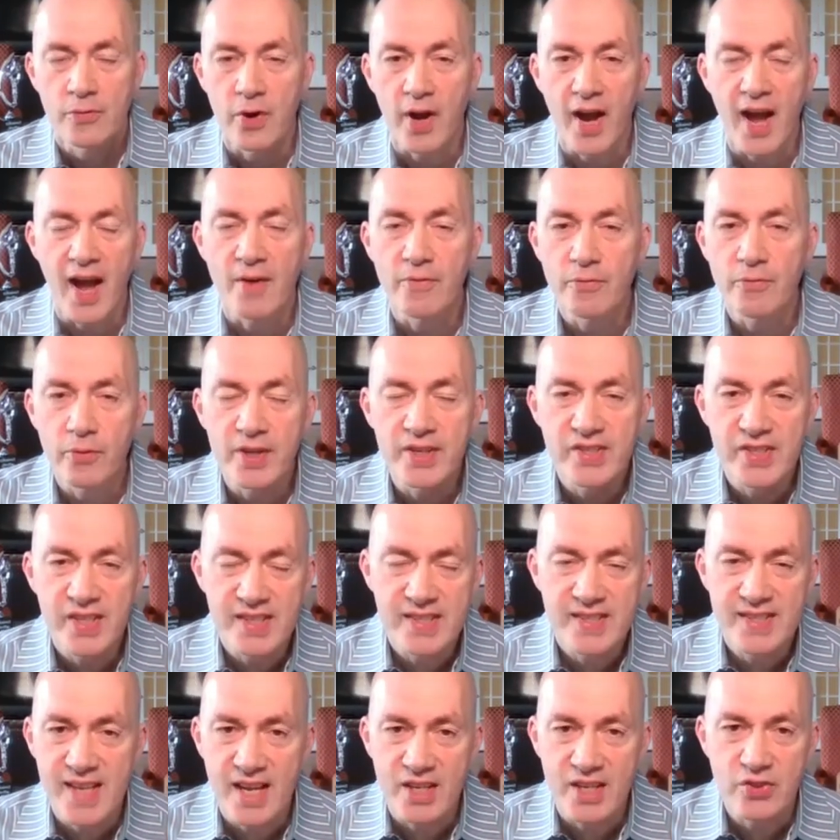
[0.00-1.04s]
for every
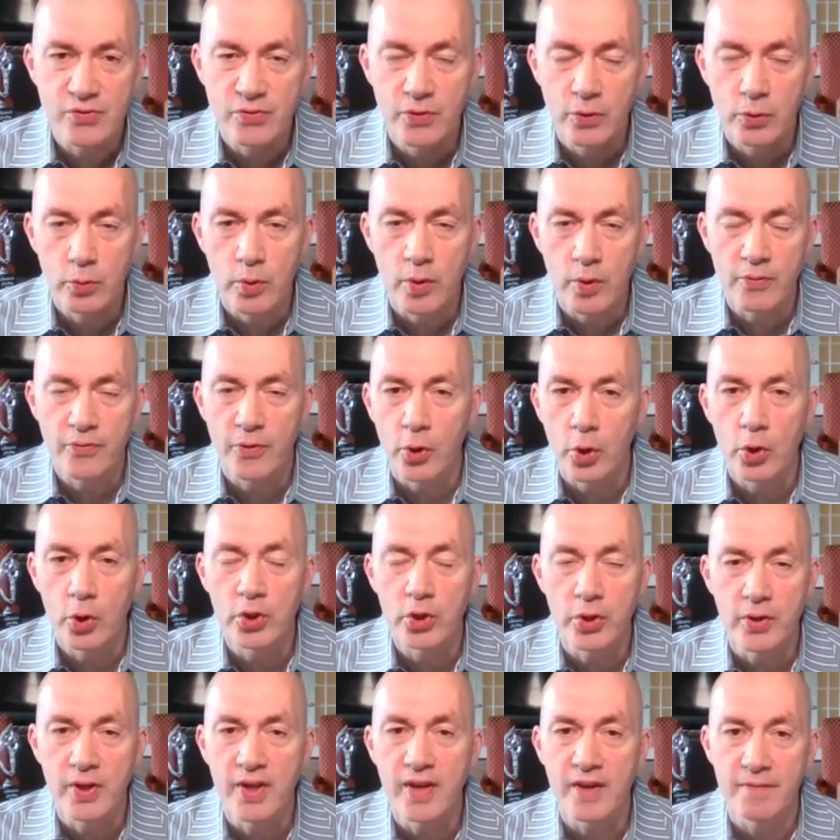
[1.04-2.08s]
successful
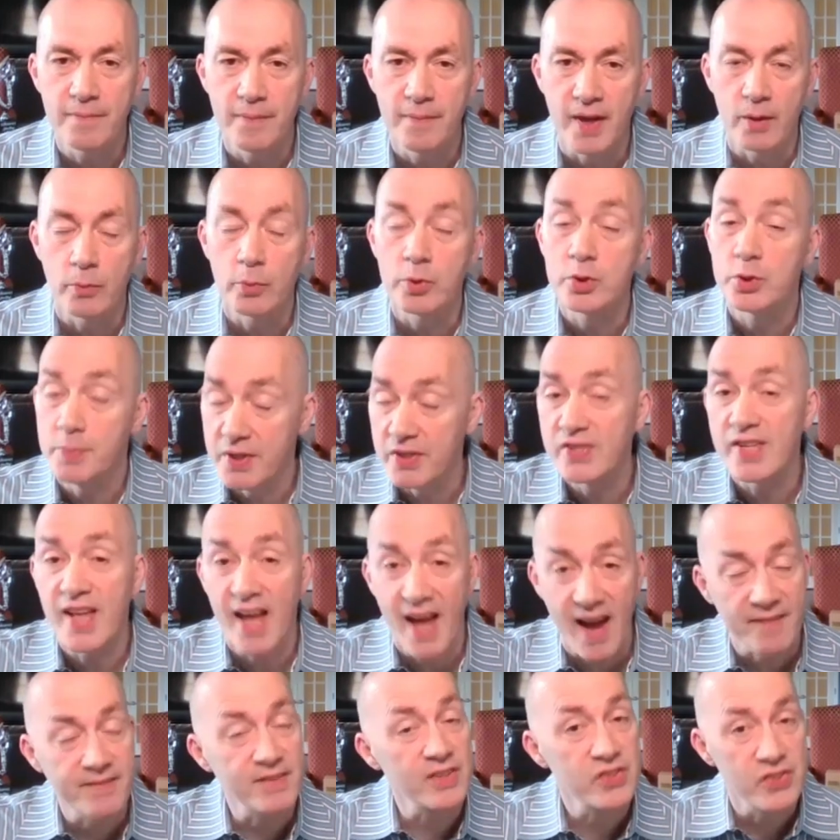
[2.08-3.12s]
referral you give me, which means
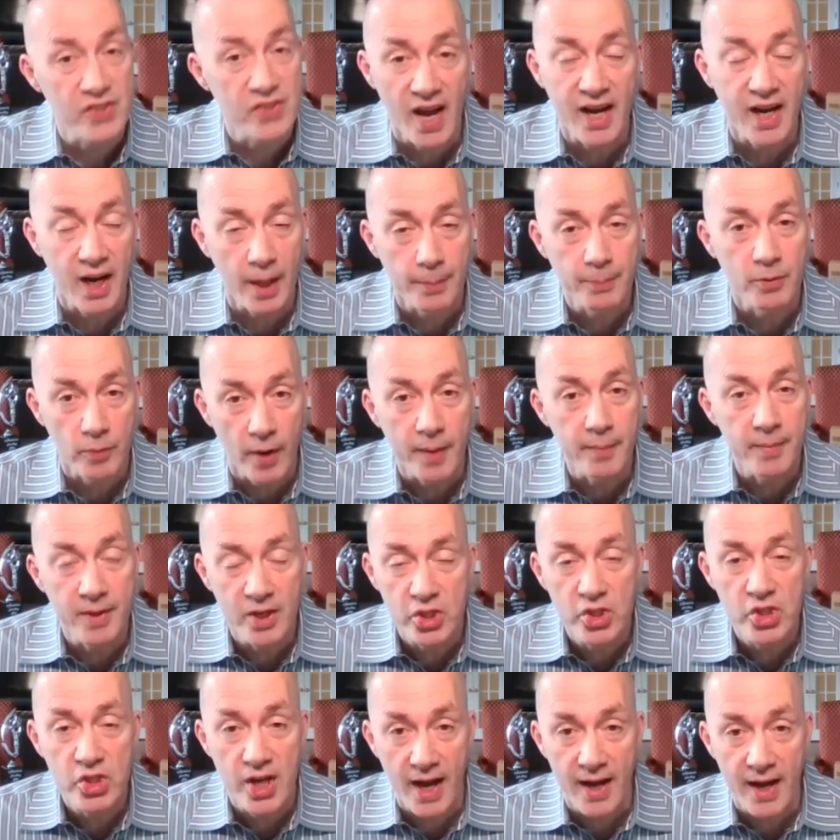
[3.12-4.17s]
they have to sign up and write
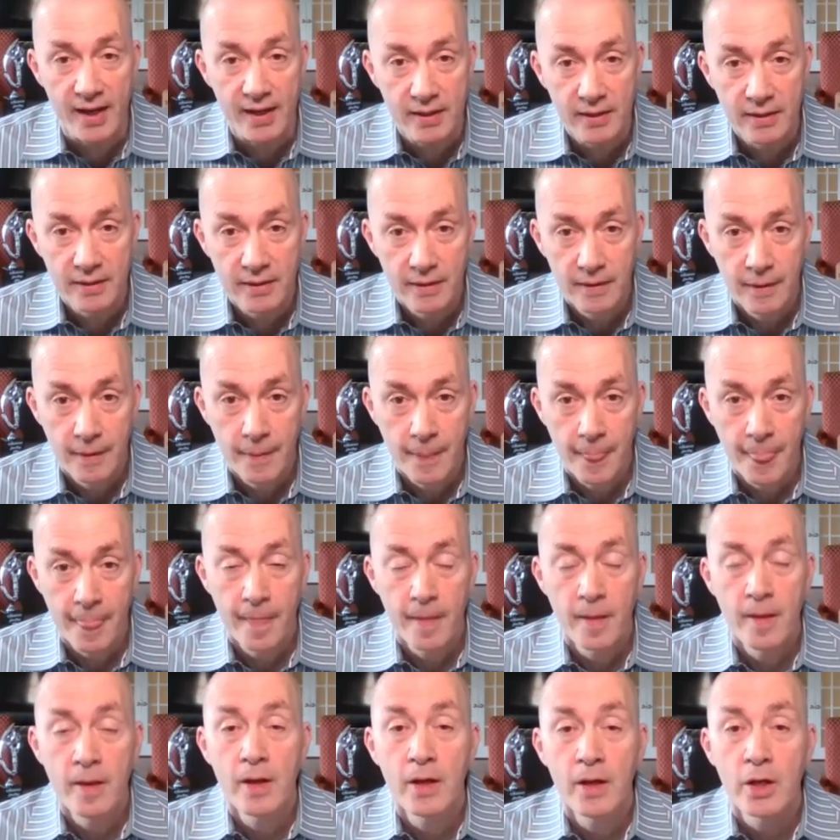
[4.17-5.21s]
me a check,
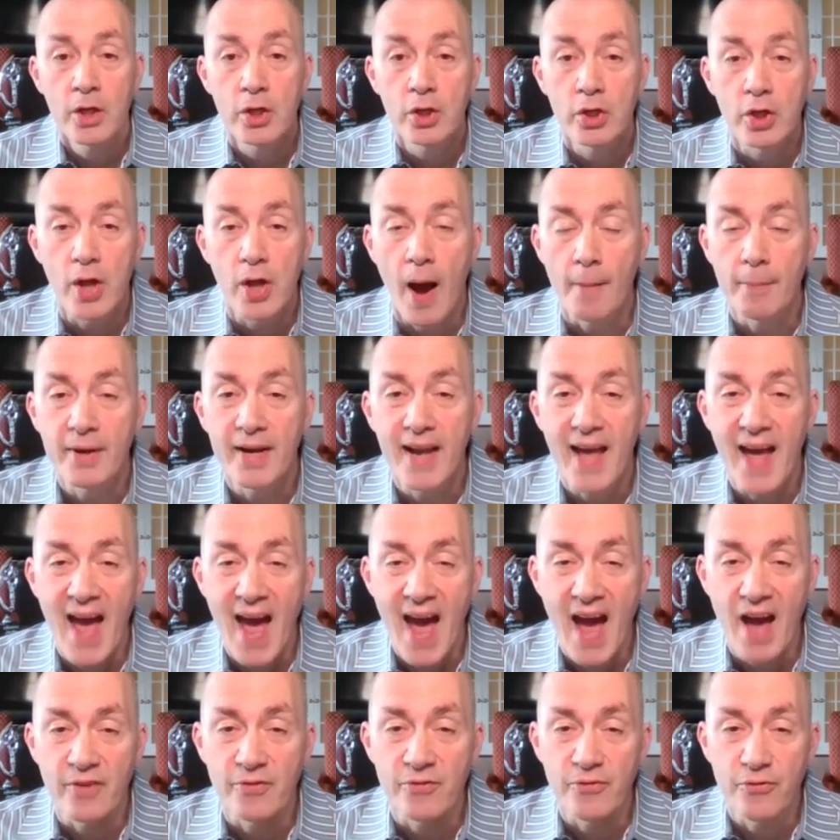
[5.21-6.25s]
I'm going
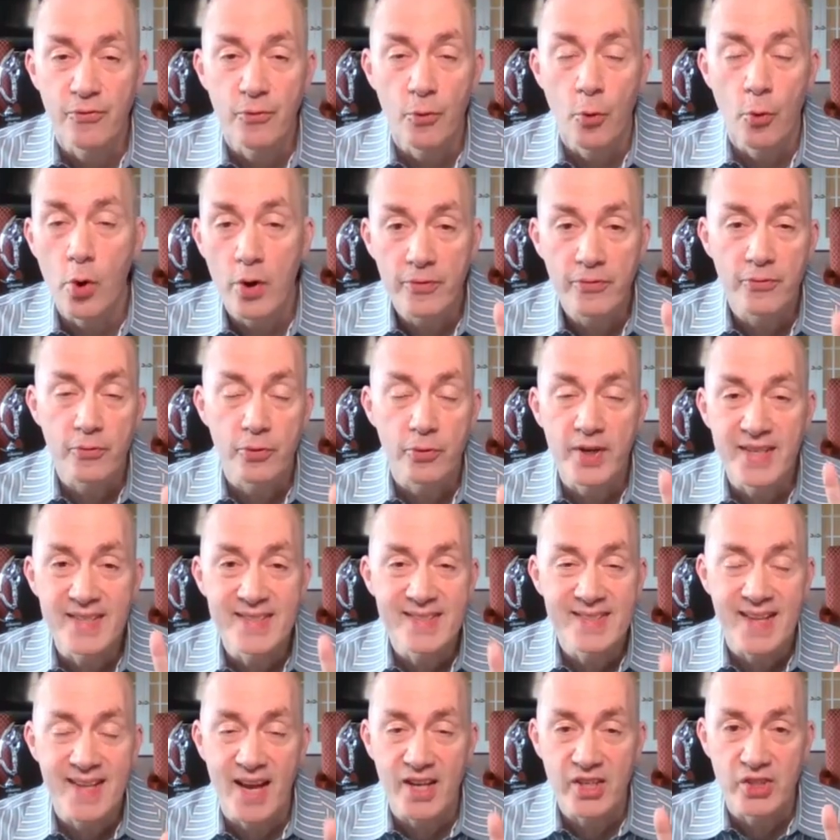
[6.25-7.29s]
to add four
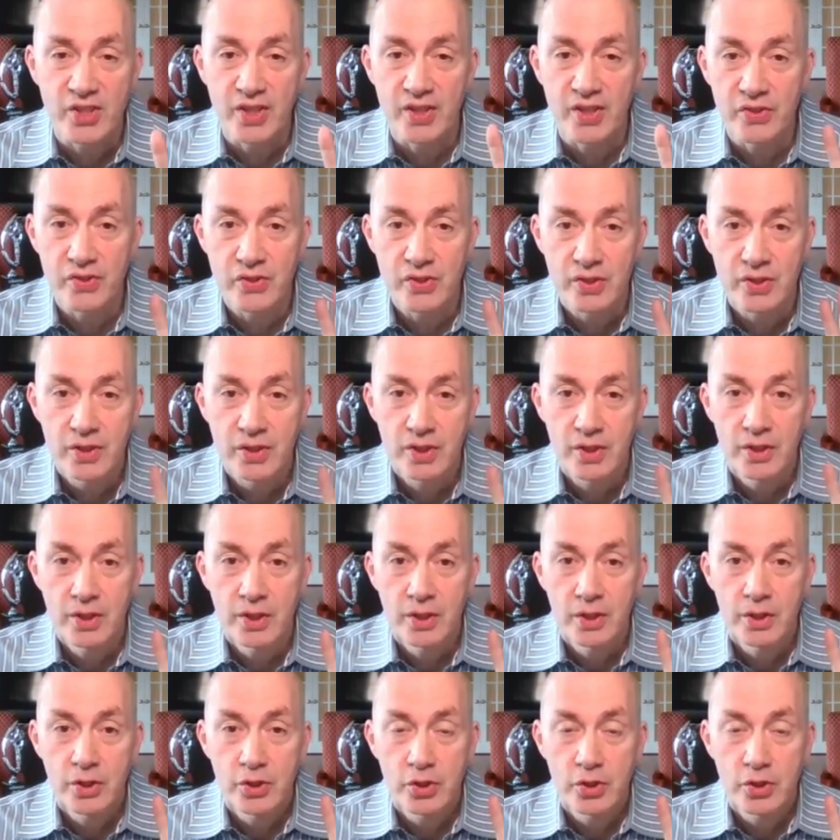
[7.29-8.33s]
free sessions
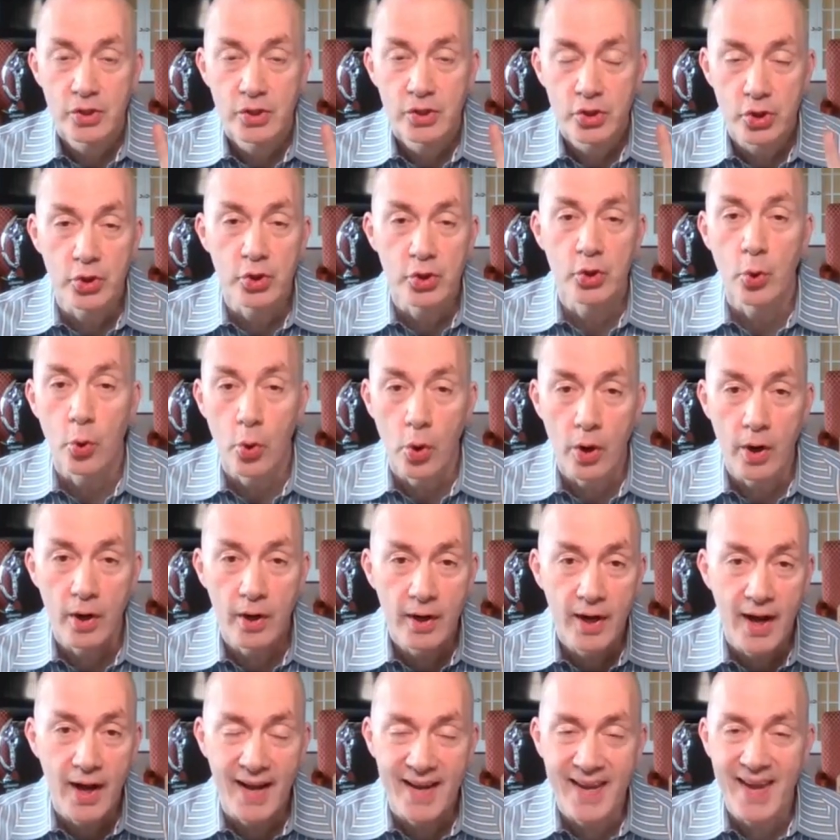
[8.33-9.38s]
to
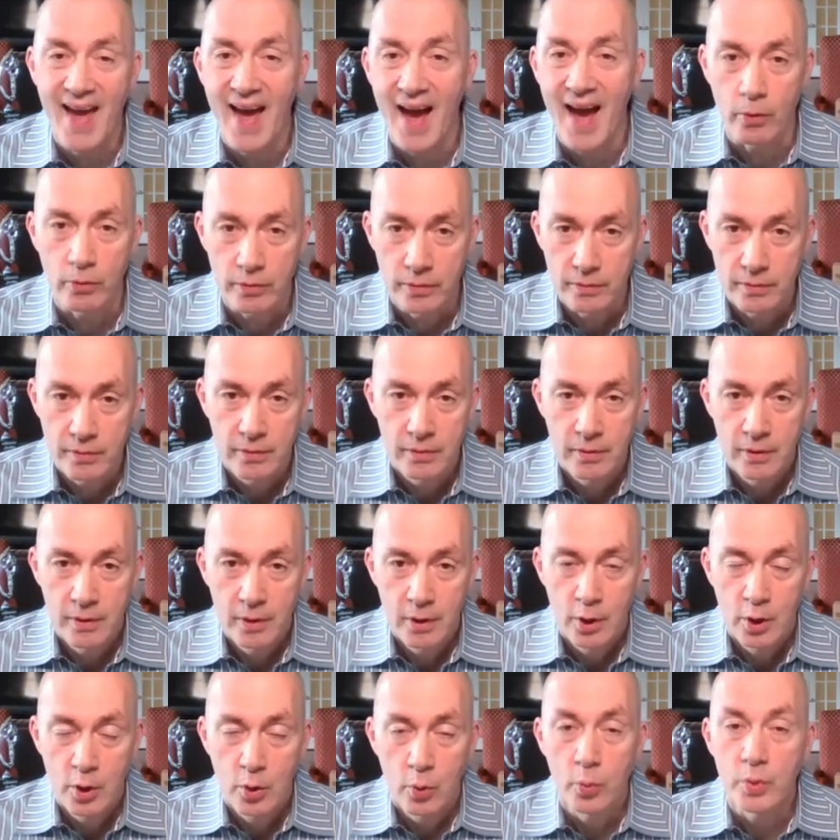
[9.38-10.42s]
your account,
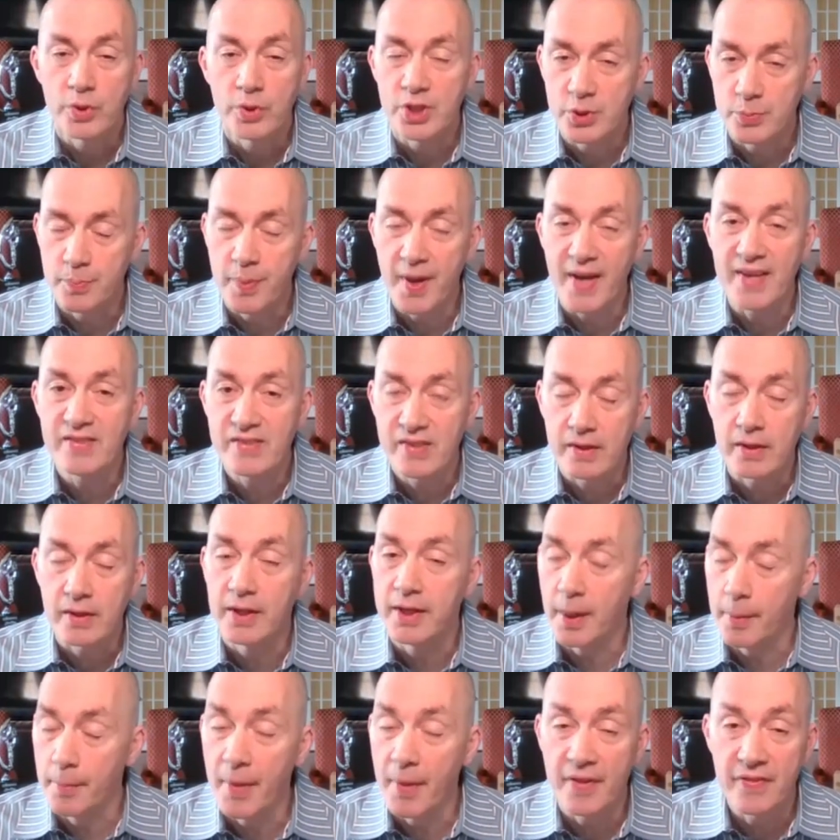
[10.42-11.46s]
which is
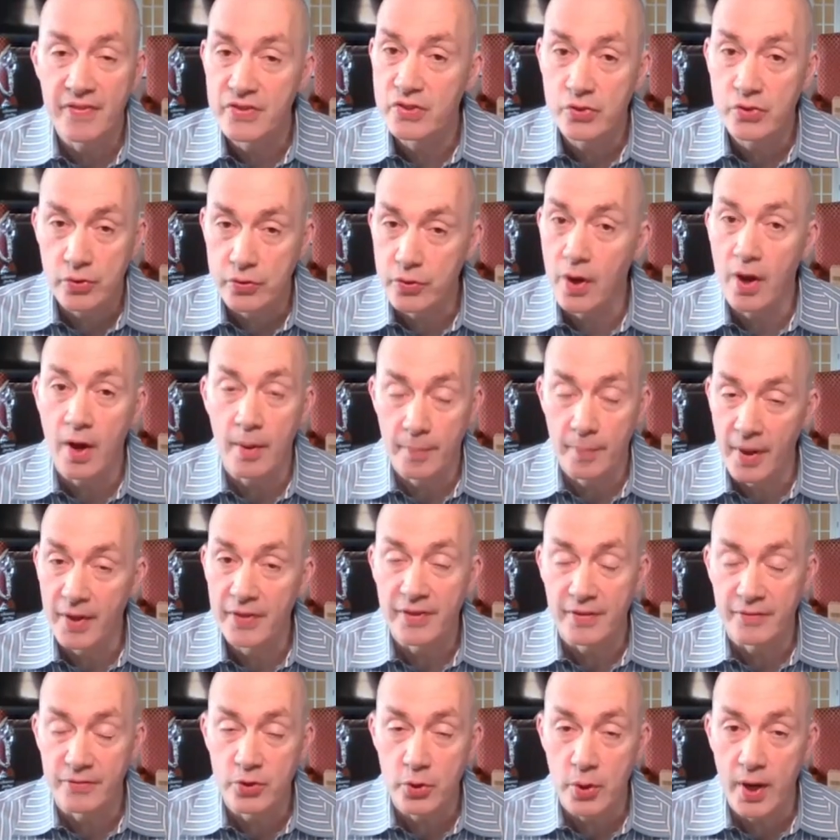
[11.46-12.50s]
basically a month a
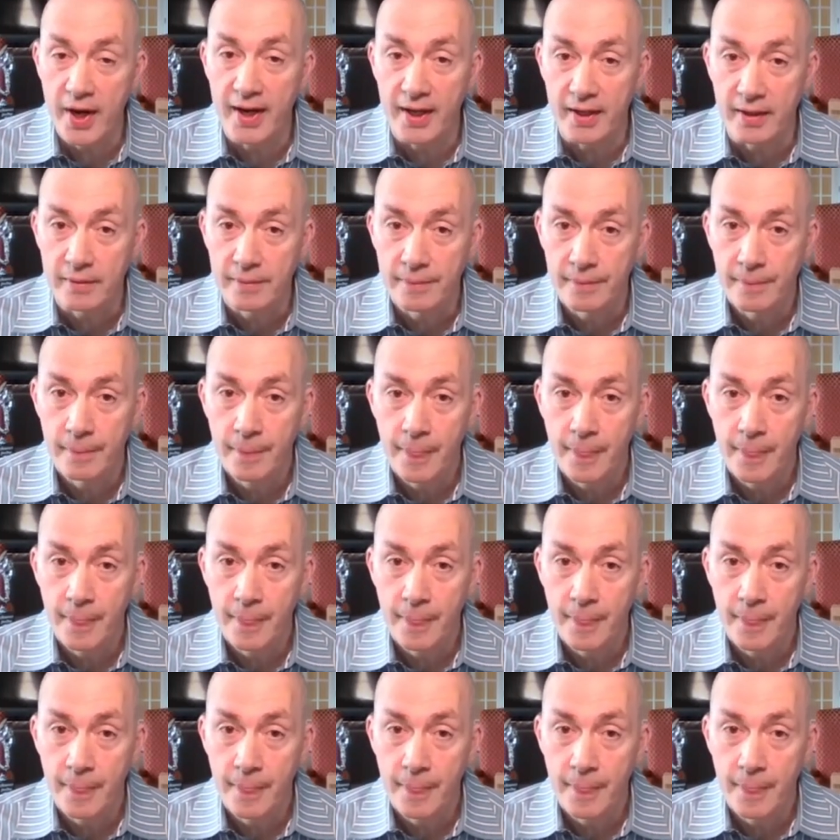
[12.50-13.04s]
month of training.